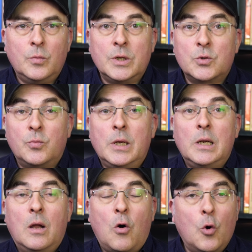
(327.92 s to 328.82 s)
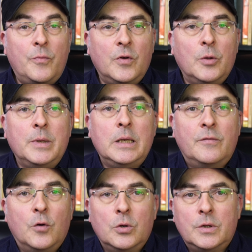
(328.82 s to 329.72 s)
which will hopefully be
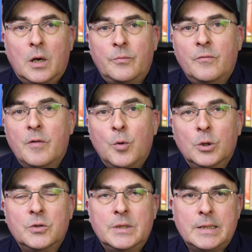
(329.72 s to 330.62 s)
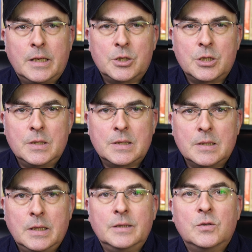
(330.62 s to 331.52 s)
followed up with more translations
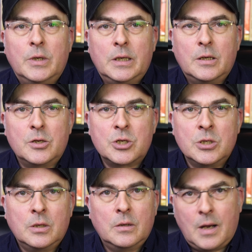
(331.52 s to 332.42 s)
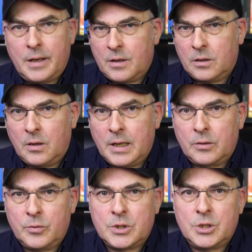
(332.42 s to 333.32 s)
into English and other
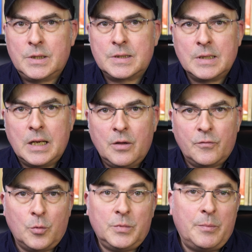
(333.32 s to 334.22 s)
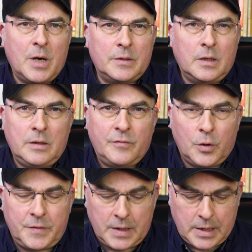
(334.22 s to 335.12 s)
languages from Ni Patrie Ni
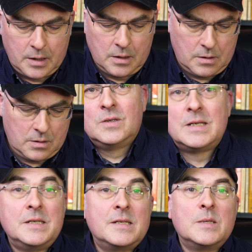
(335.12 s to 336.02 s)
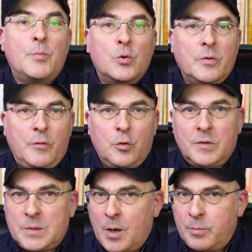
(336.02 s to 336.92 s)
Frontières. Since this book review
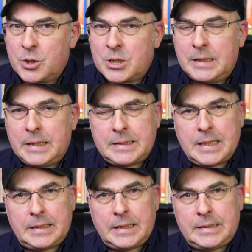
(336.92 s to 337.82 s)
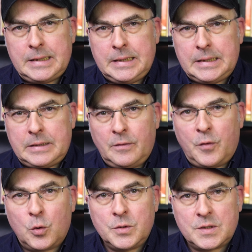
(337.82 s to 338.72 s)
was published in Datacide 18, the
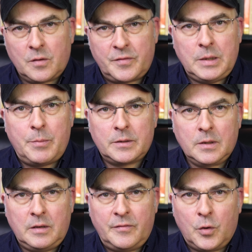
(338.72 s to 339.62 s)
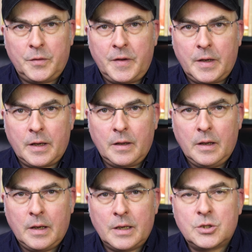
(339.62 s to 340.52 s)
focus of Ni Patrie Ni Frontières
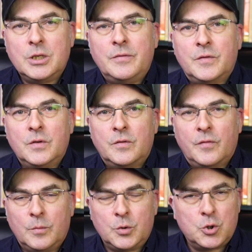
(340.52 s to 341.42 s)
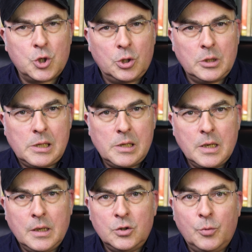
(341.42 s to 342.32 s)
has shifted from the journal
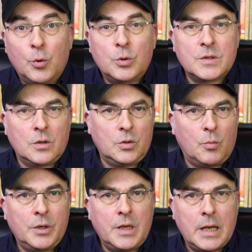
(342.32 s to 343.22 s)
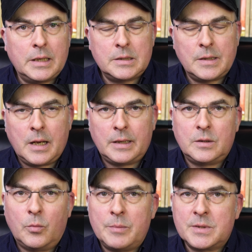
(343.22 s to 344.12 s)
to books on the one hand and
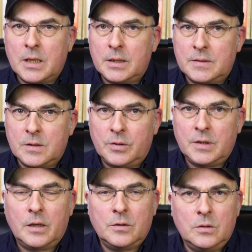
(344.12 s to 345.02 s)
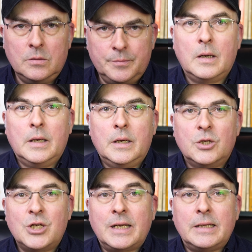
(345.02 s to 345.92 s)
the websites on the other.
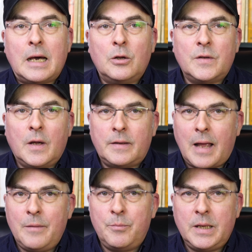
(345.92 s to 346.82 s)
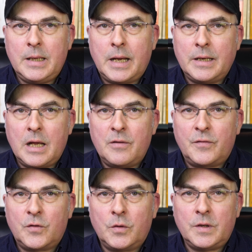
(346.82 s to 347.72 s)
Check it out at
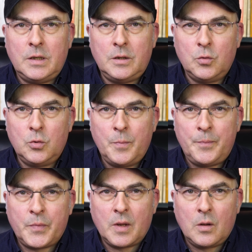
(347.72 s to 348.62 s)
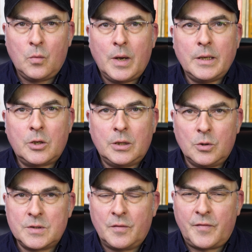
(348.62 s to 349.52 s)
npnf.eu, where you can
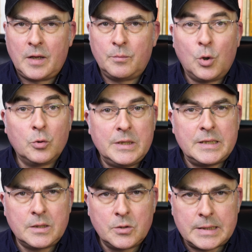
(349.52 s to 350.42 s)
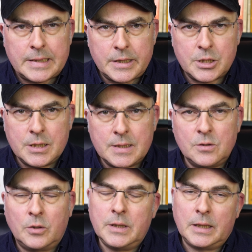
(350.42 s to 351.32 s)
also find more recent translations
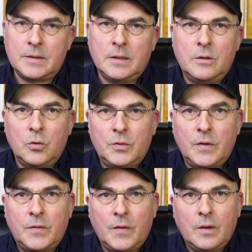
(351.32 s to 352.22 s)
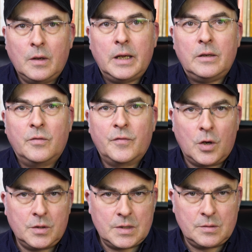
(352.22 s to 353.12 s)
not yet included in
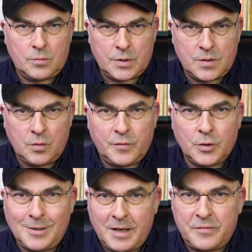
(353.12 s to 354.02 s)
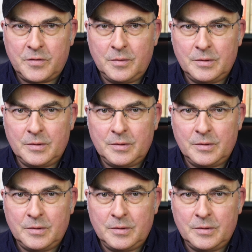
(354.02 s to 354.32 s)
France What's New for the Left.